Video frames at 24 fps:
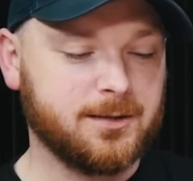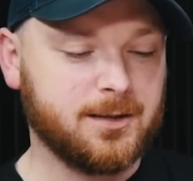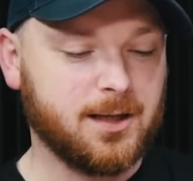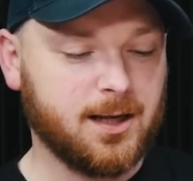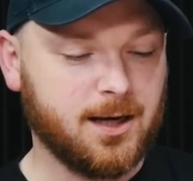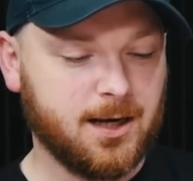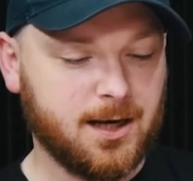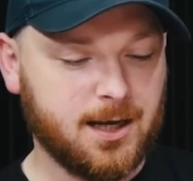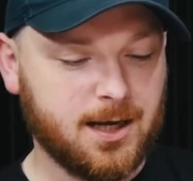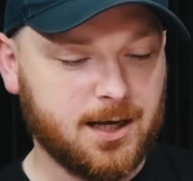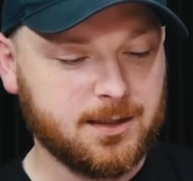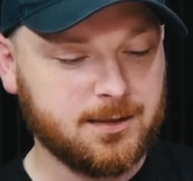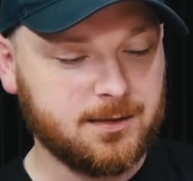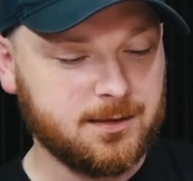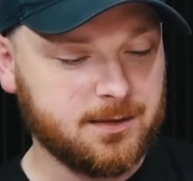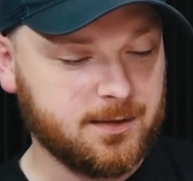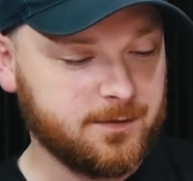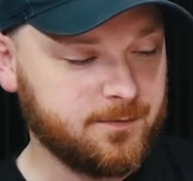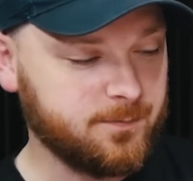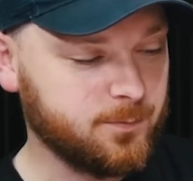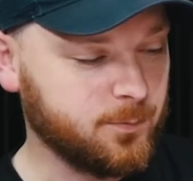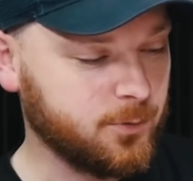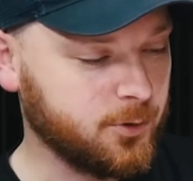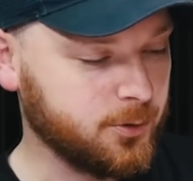The lands
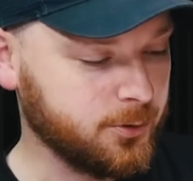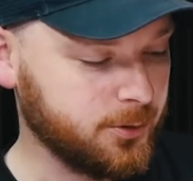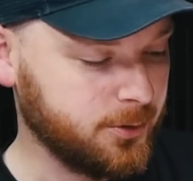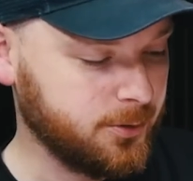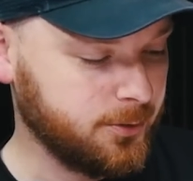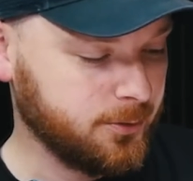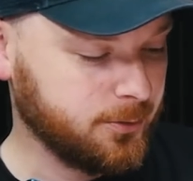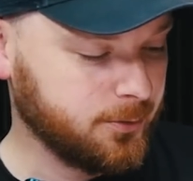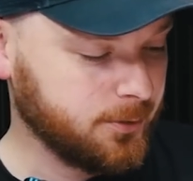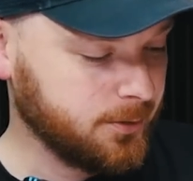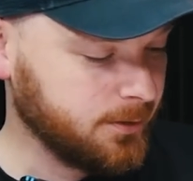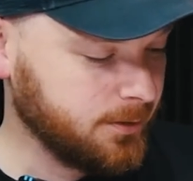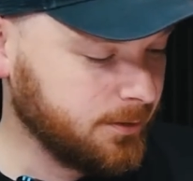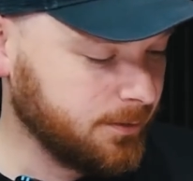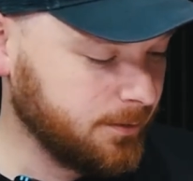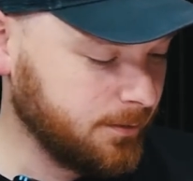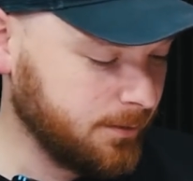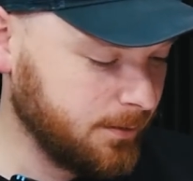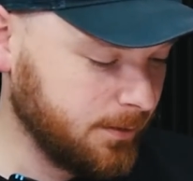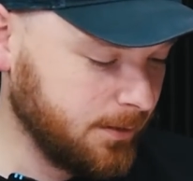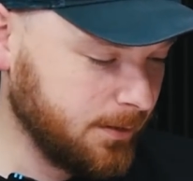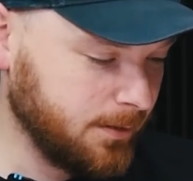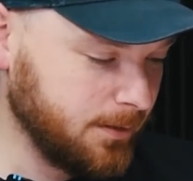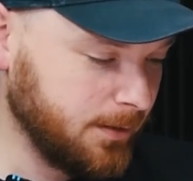of Mordor.
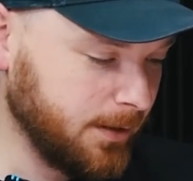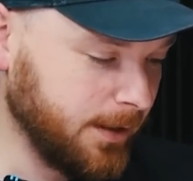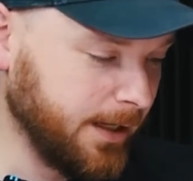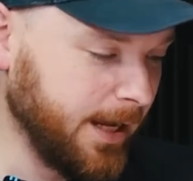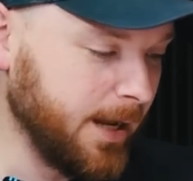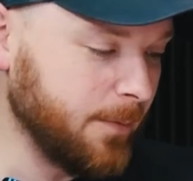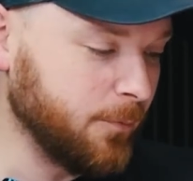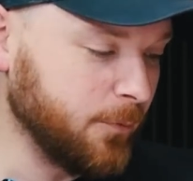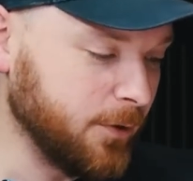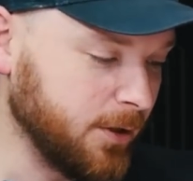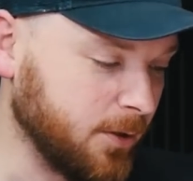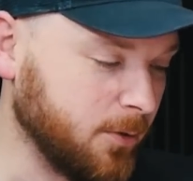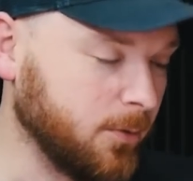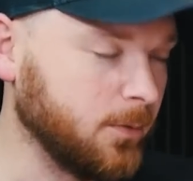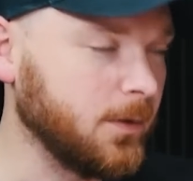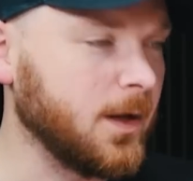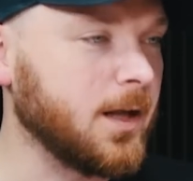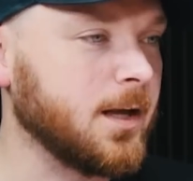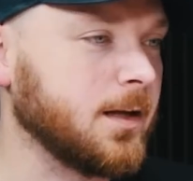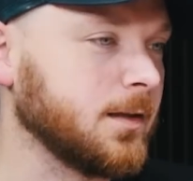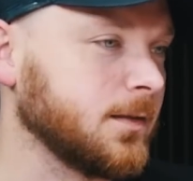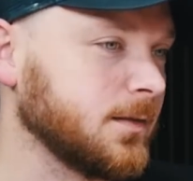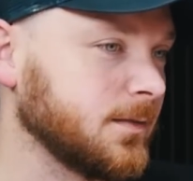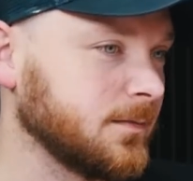Again, with the cool
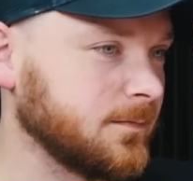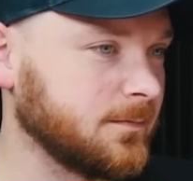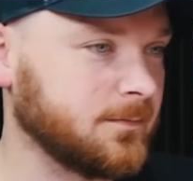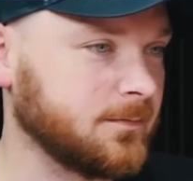art.